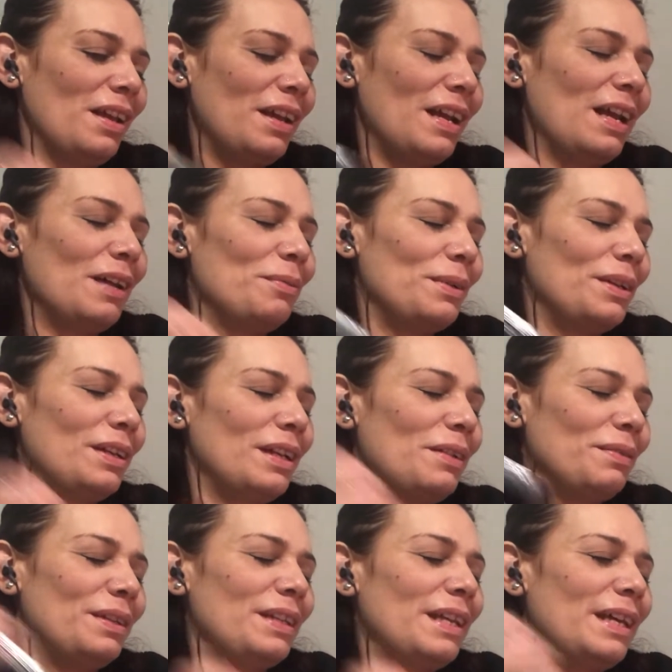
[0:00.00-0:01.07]
God, with your
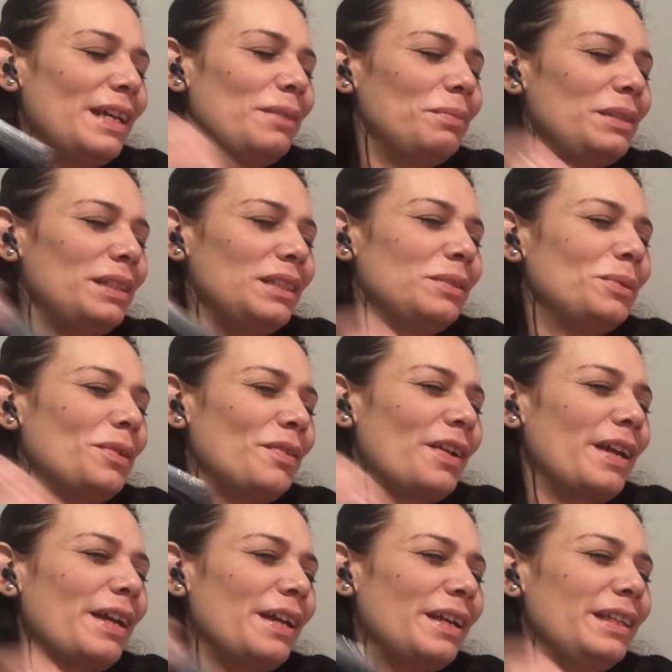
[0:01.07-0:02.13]
love and light, please
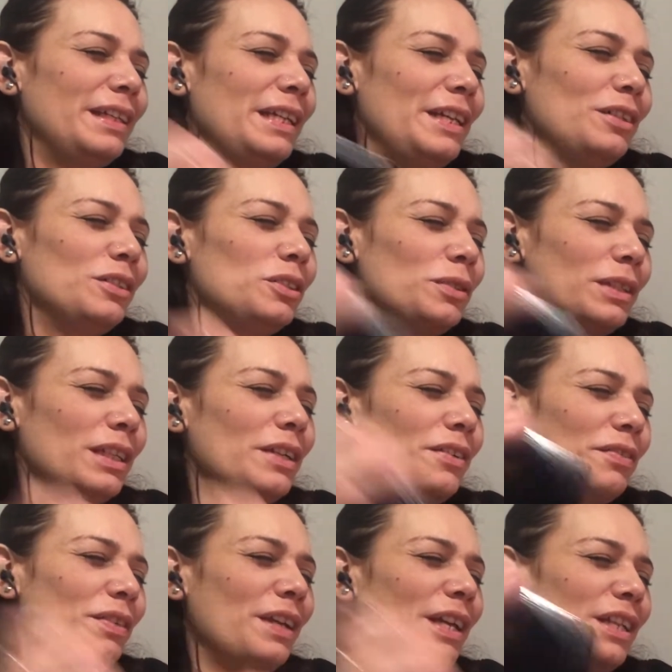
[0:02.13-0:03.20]
provide Leos with
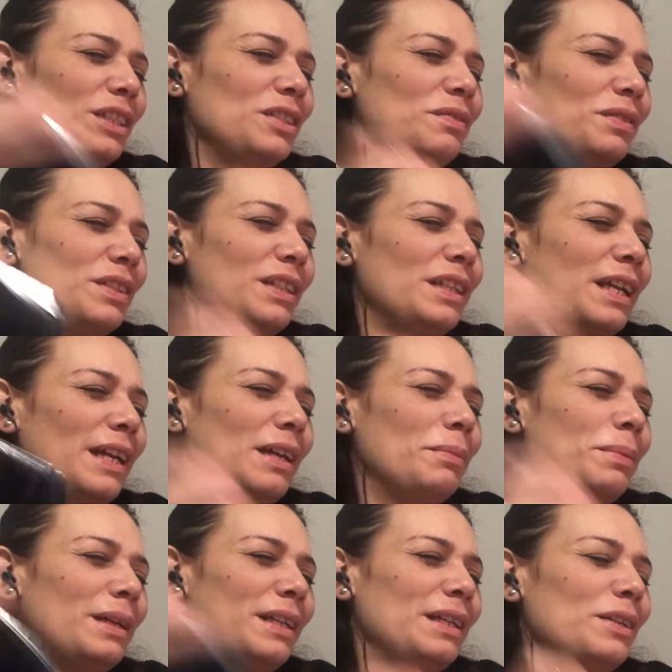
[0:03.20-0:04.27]
clarification for the Knight
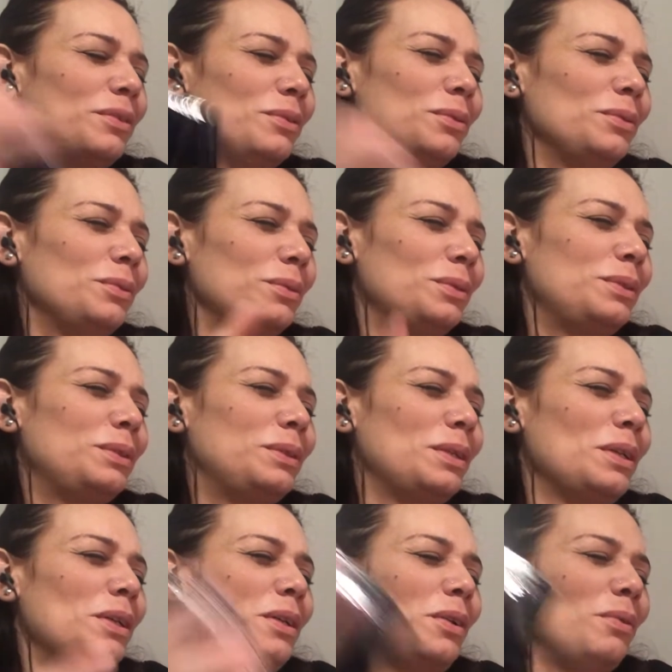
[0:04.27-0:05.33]
of Pentacles.
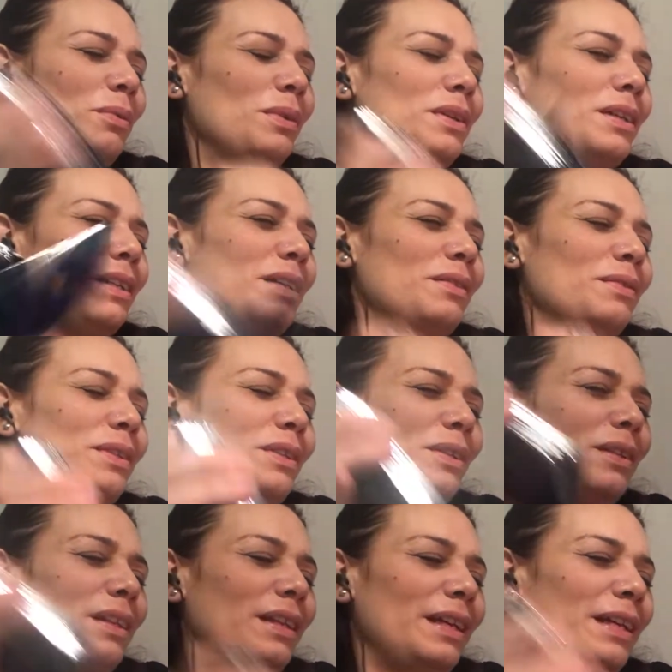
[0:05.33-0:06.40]
With your love and
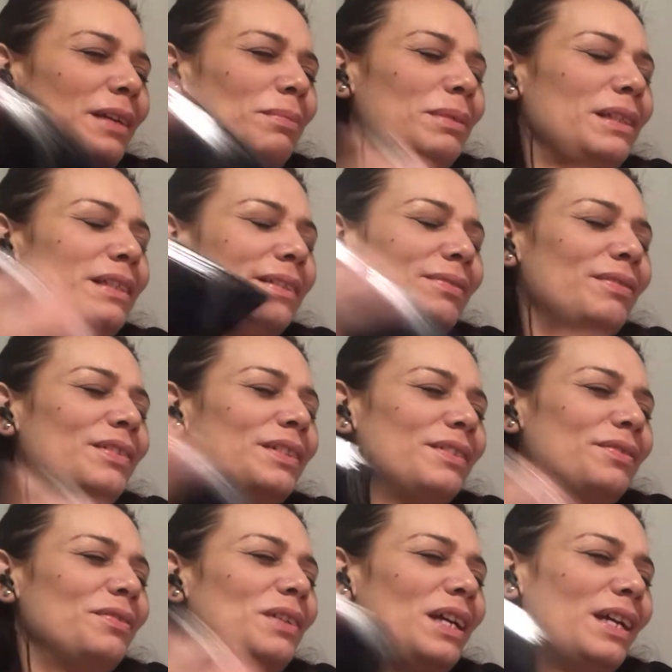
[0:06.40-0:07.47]
your light, please
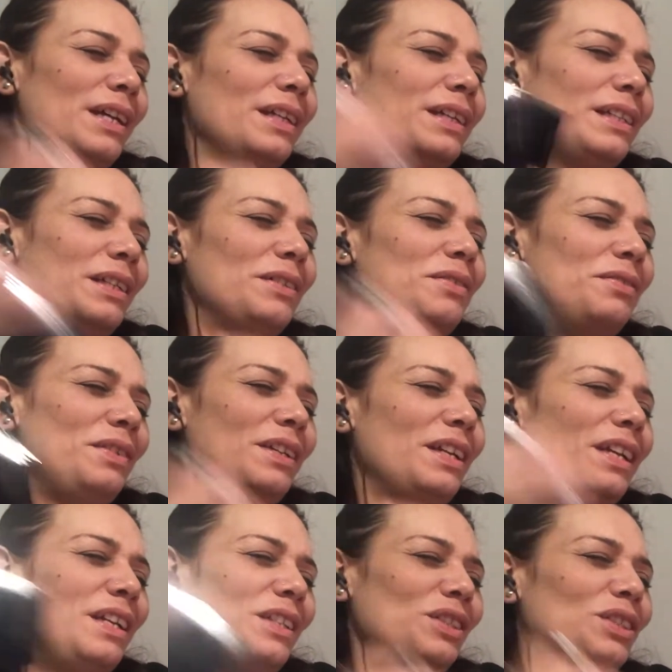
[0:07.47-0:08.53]
provide
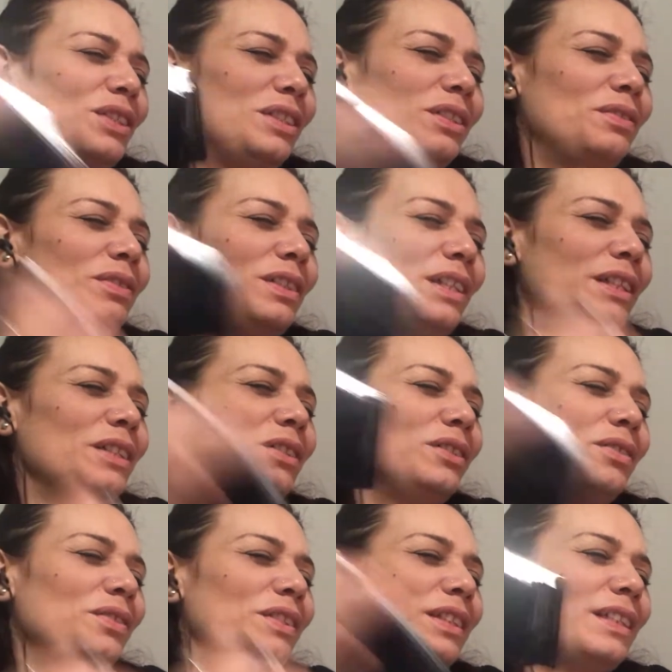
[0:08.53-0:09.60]
clarifications for
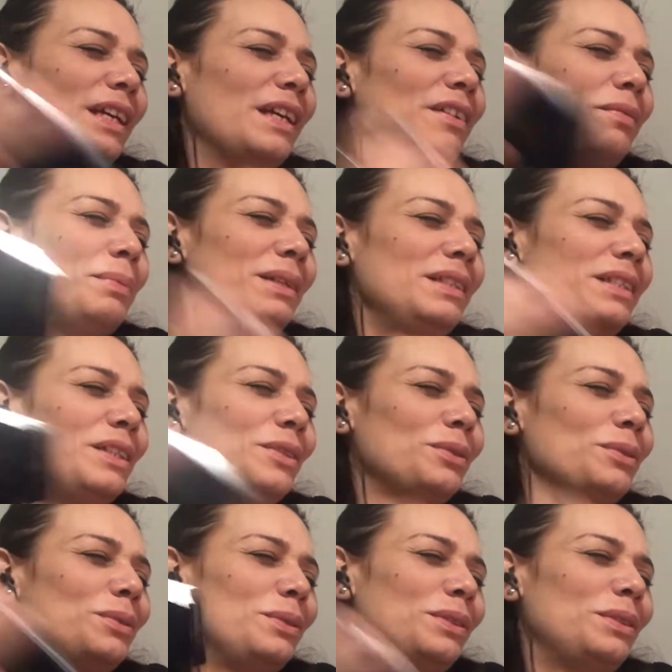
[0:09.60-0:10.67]
Leos for the Knight of
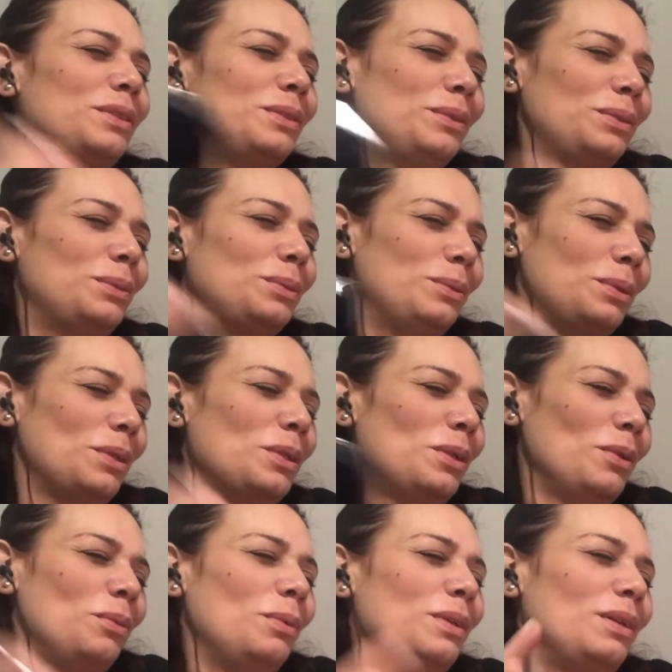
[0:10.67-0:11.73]
Pentacles.
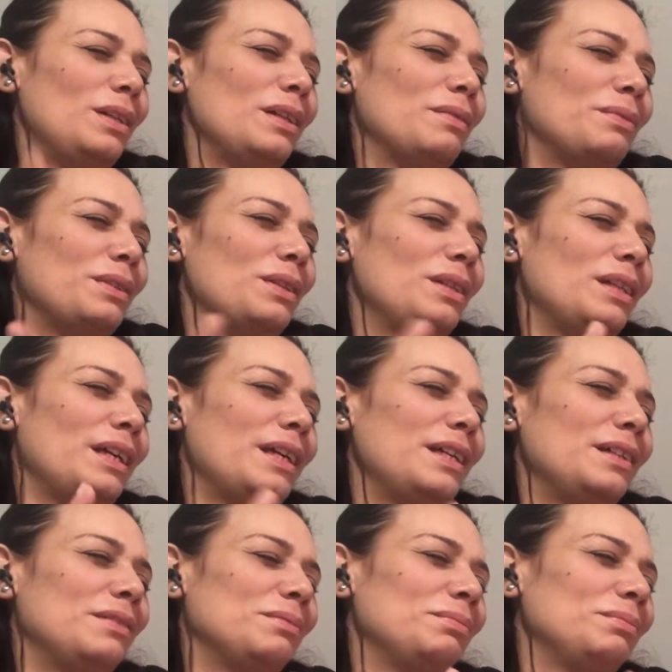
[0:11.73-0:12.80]
With your love and your
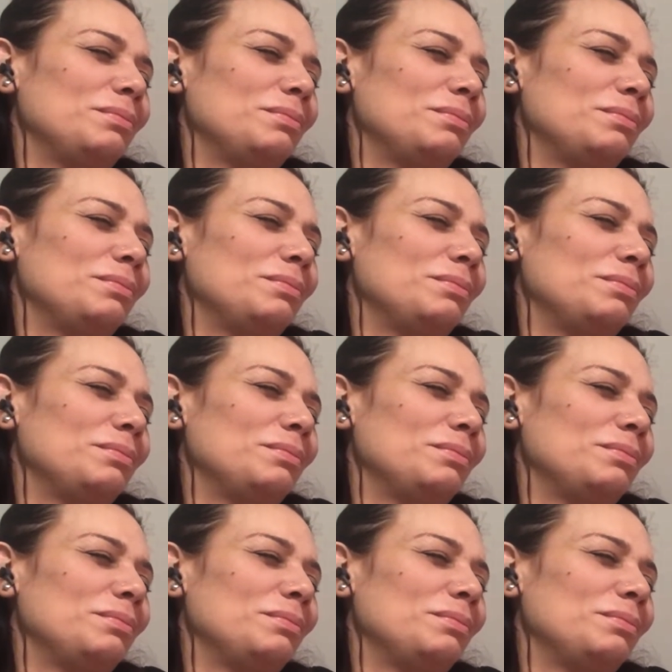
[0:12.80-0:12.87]
light.